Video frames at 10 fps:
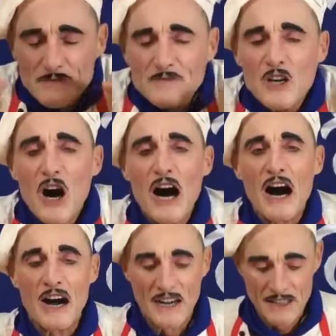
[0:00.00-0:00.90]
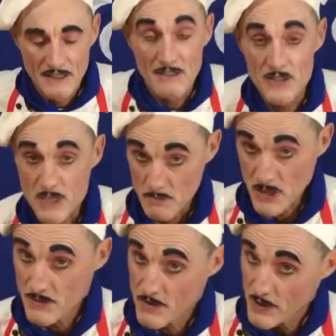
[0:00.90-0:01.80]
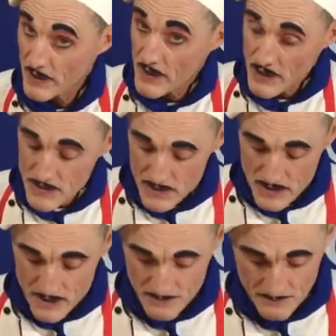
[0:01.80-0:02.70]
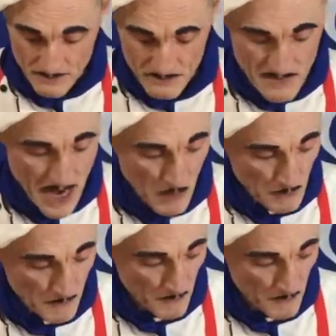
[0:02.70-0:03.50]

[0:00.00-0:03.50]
Oh, it smells very nice. Now,